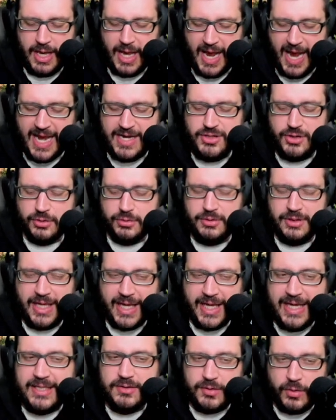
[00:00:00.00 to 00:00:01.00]
And your
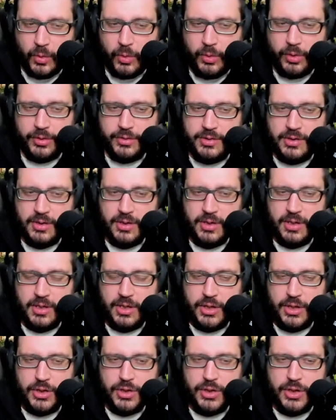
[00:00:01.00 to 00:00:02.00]
landlord
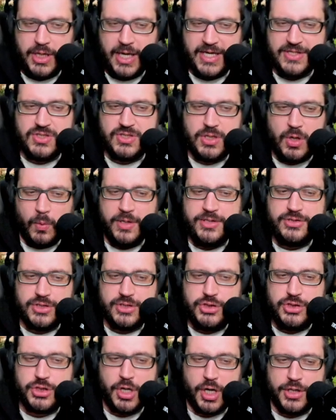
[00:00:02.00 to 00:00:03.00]
is going to
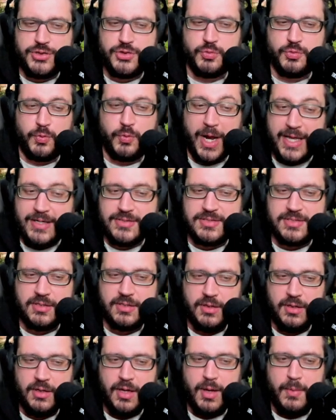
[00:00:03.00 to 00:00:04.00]
charge rent
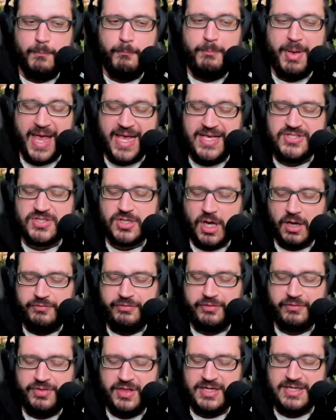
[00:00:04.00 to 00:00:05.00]
based off
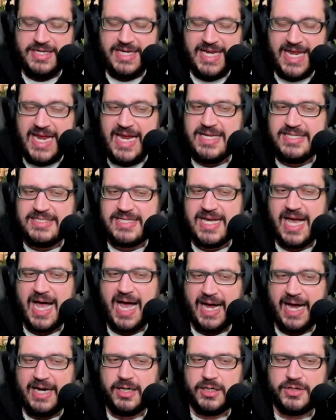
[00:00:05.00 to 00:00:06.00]
of the need to
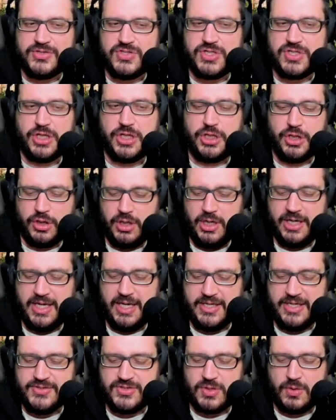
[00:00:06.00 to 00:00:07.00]
hire
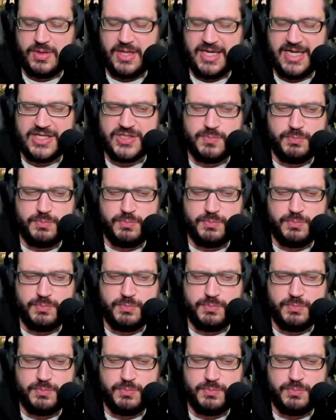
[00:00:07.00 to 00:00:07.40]
security so that his